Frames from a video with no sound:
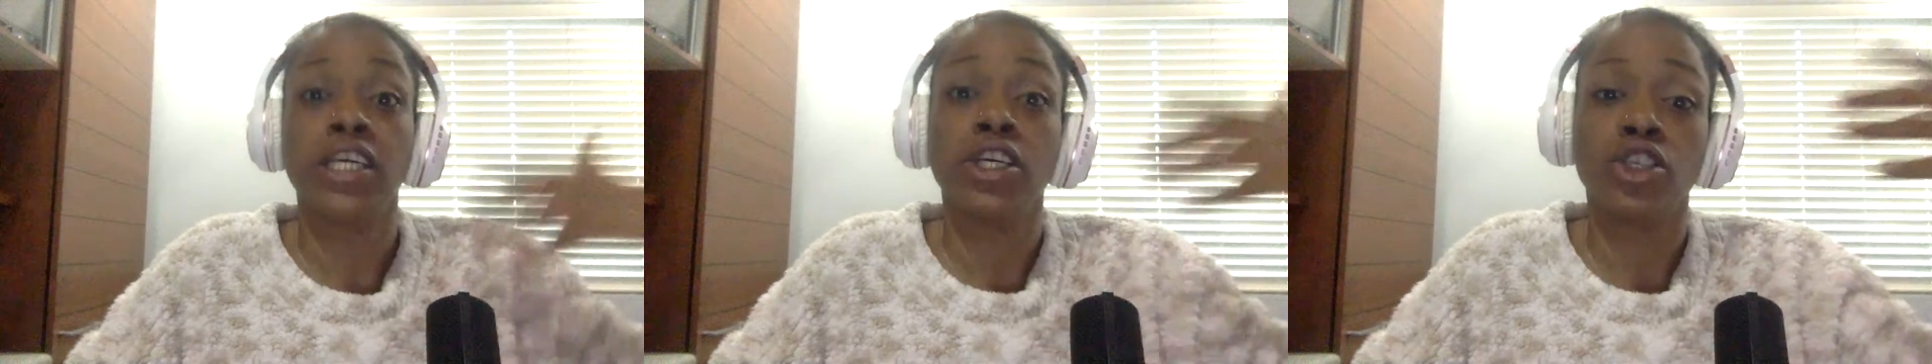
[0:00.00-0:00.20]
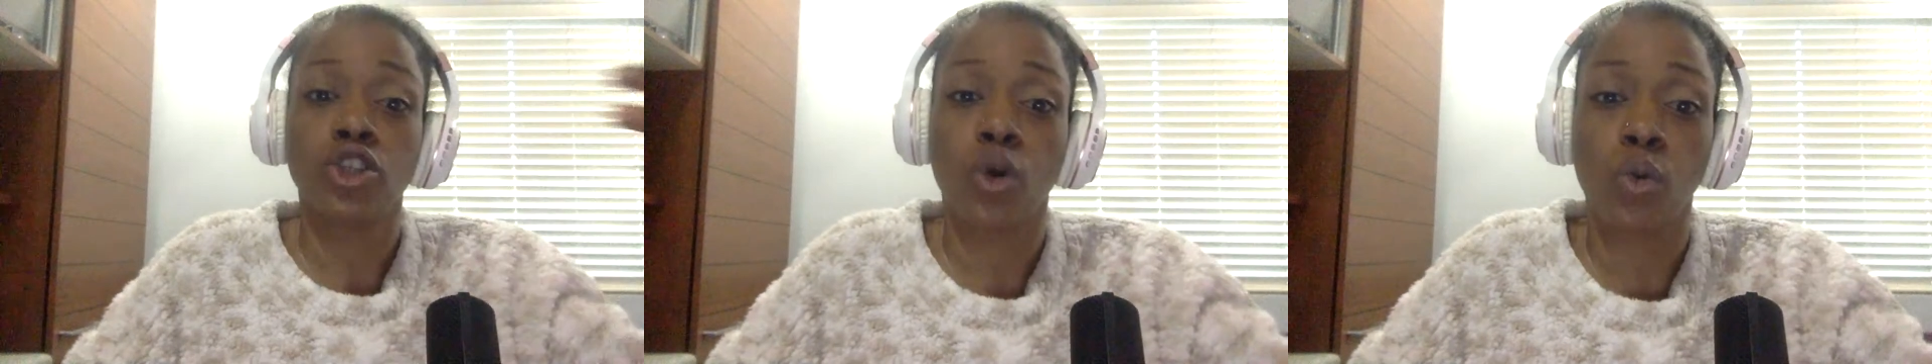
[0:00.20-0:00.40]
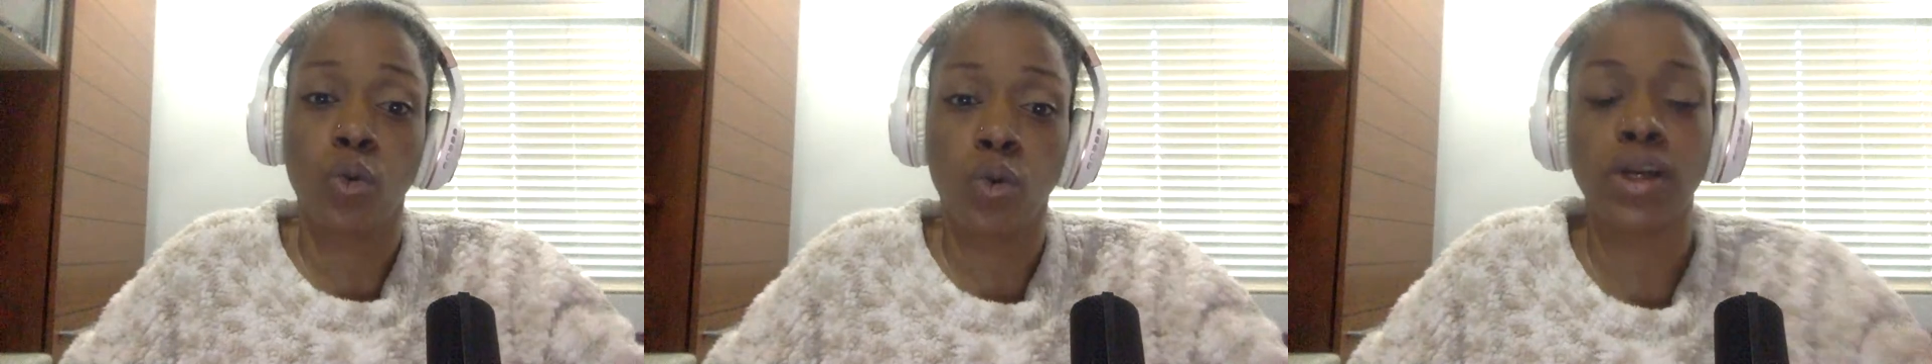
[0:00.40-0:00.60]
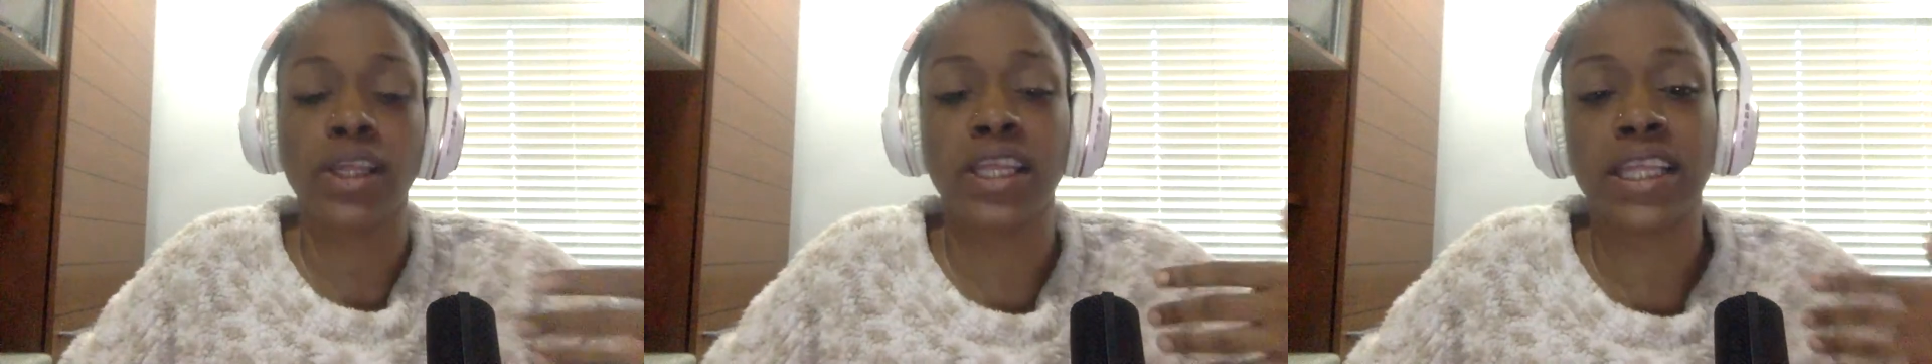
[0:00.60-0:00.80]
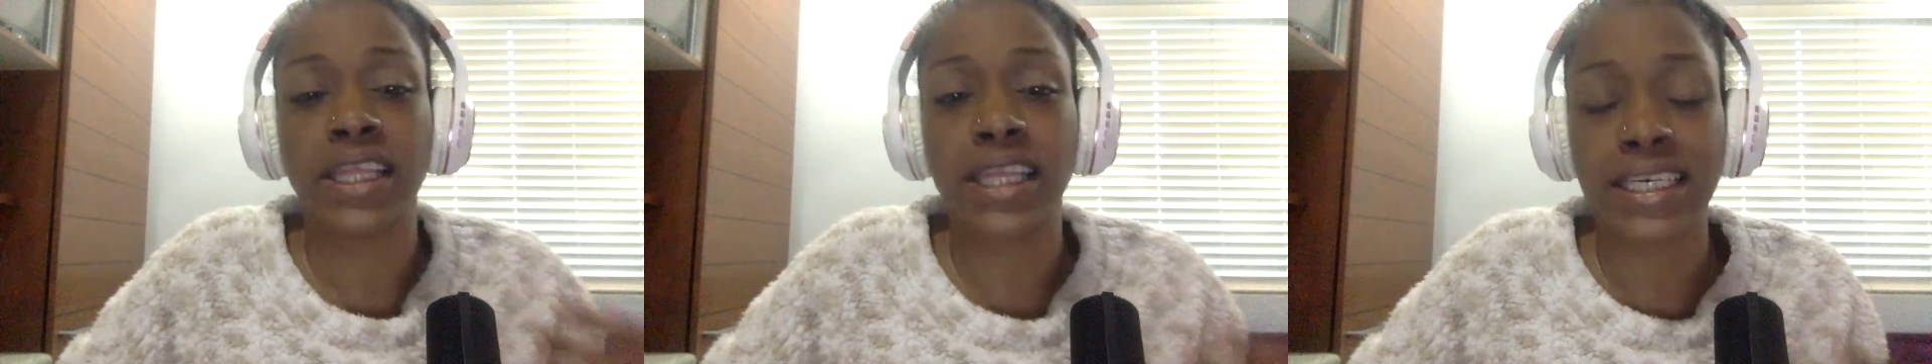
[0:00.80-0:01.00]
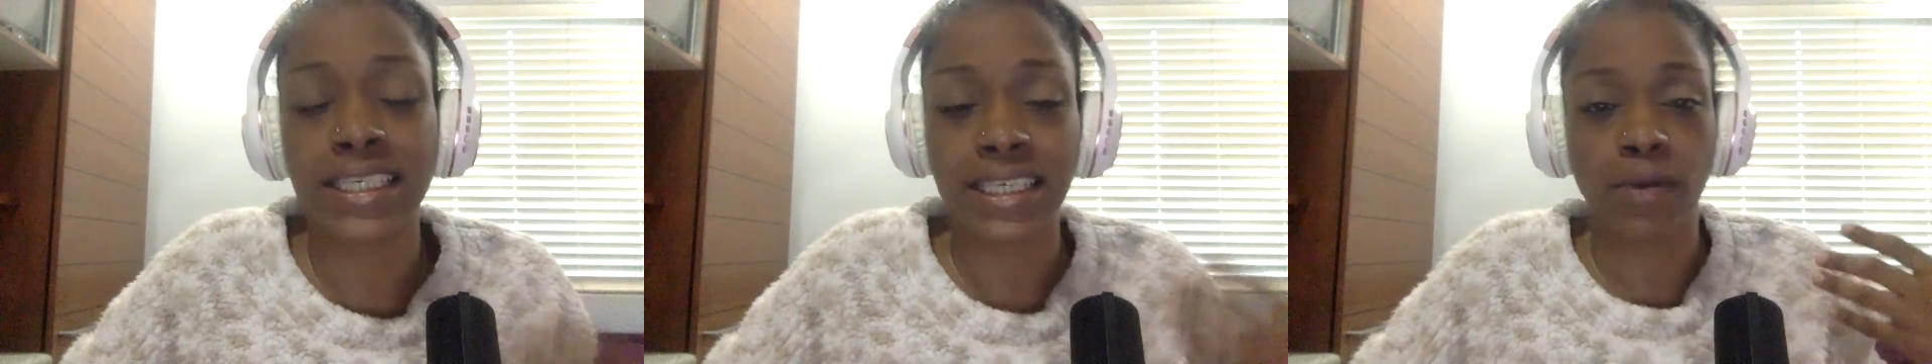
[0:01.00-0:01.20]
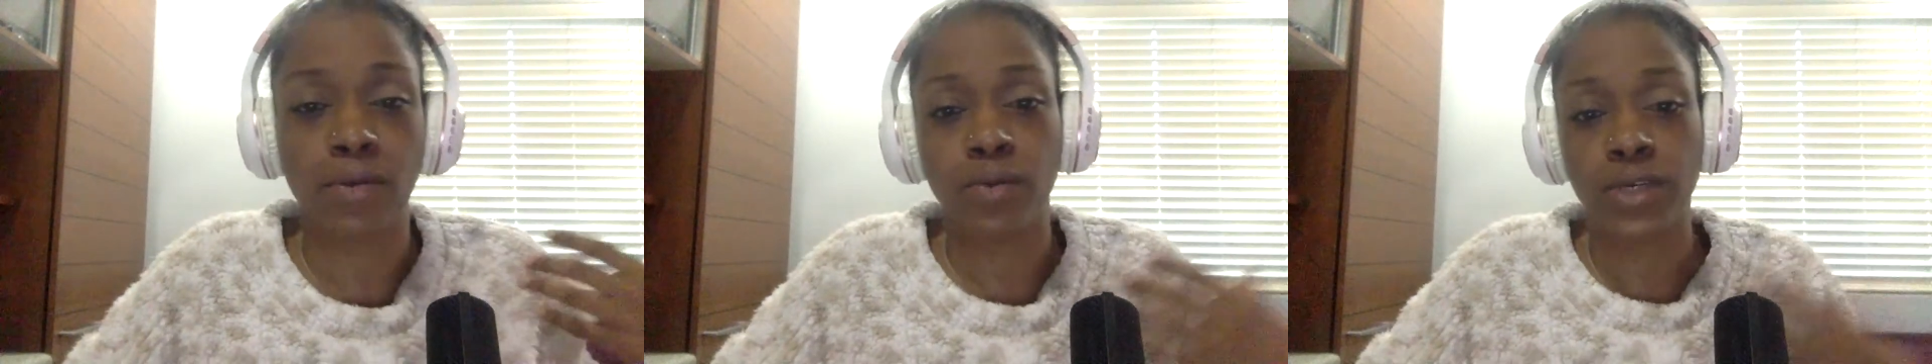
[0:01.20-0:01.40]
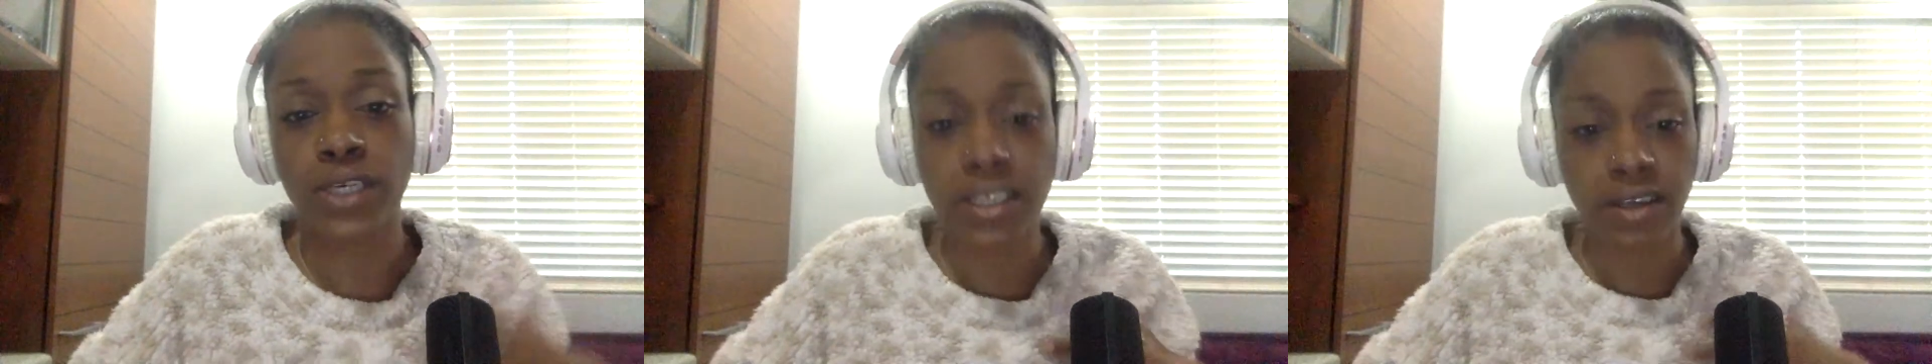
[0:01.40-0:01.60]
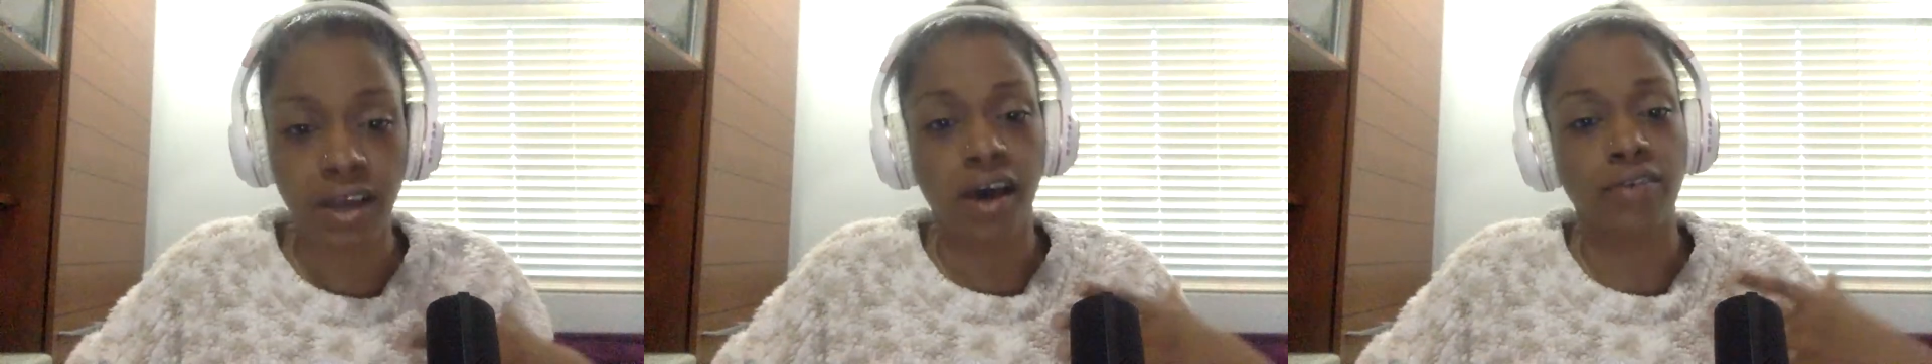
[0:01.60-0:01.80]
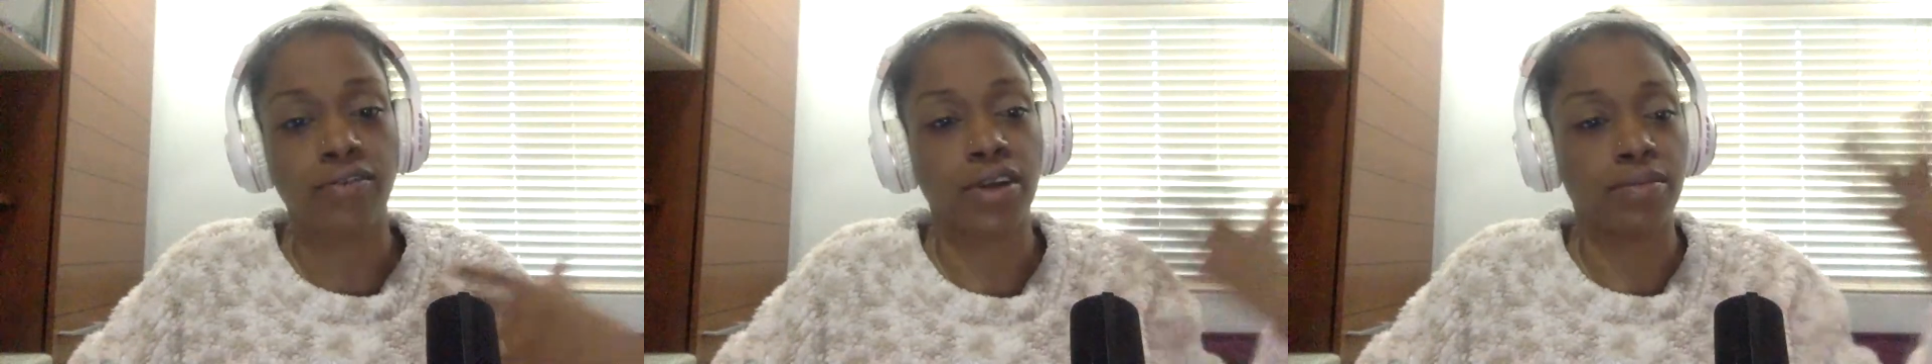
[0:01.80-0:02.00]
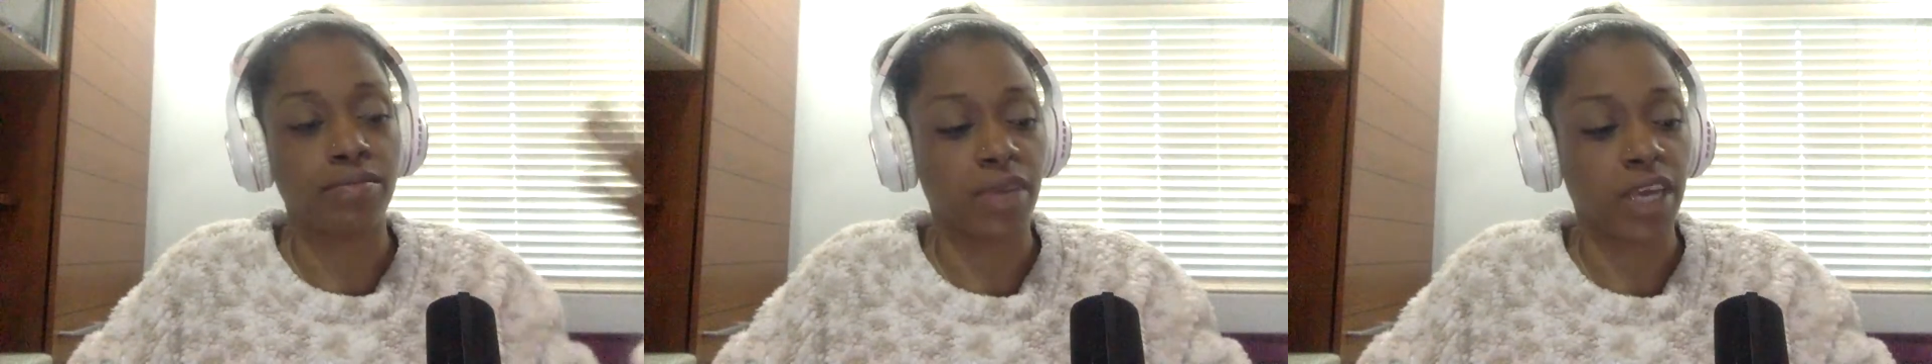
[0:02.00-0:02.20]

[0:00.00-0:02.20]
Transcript: So one of the things that we saw from